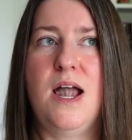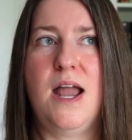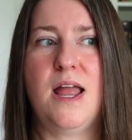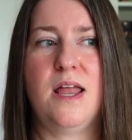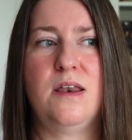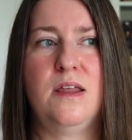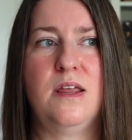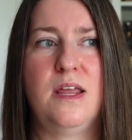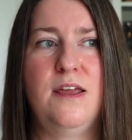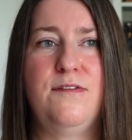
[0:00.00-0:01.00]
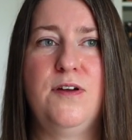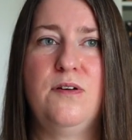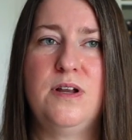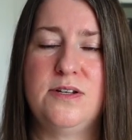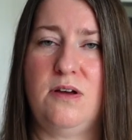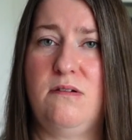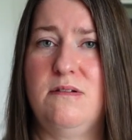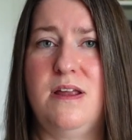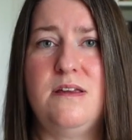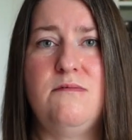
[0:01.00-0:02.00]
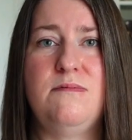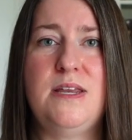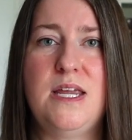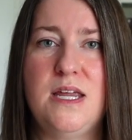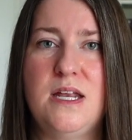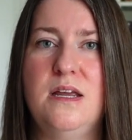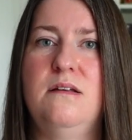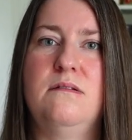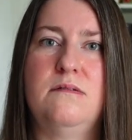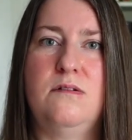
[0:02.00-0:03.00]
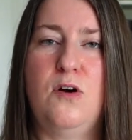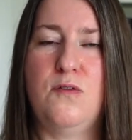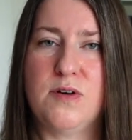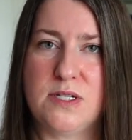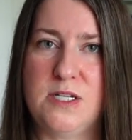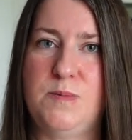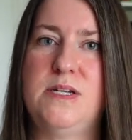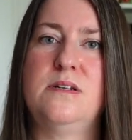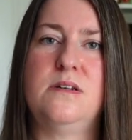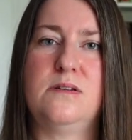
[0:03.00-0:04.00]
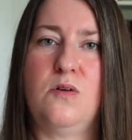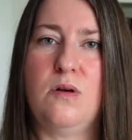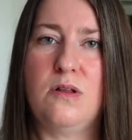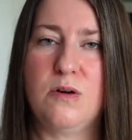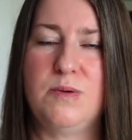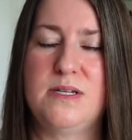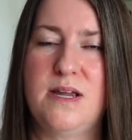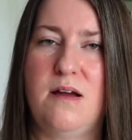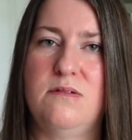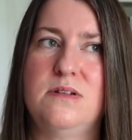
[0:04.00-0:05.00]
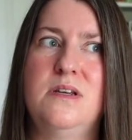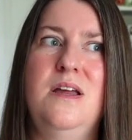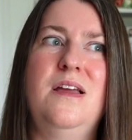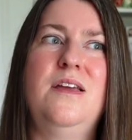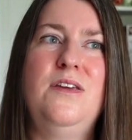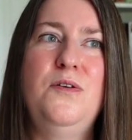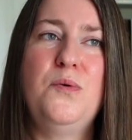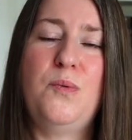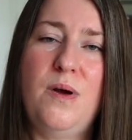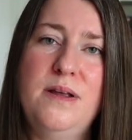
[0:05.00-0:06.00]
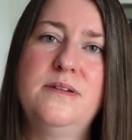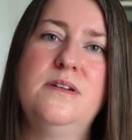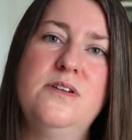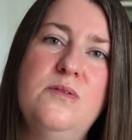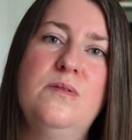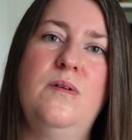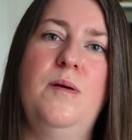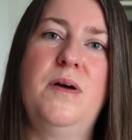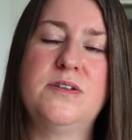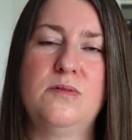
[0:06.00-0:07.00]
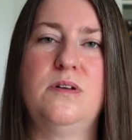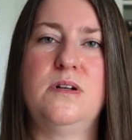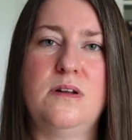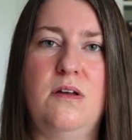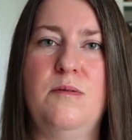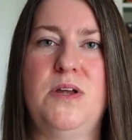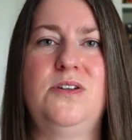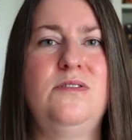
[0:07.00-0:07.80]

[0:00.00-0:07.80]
And if you're an adult and you need oversized pieces or lower piece counts, you want to do a puzzle with an adult image.